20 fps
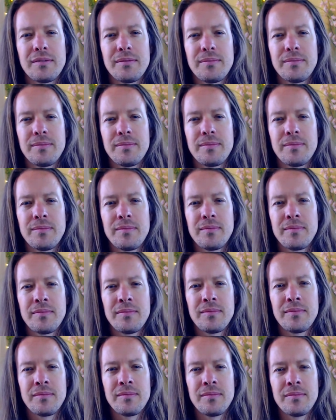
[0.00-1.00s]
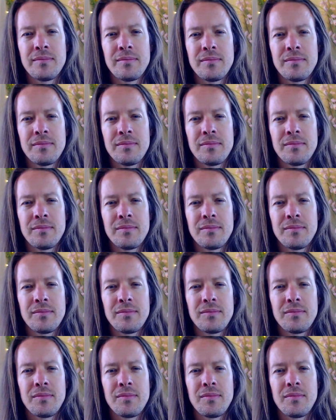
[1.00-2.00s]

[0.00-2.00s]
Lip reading: (silence)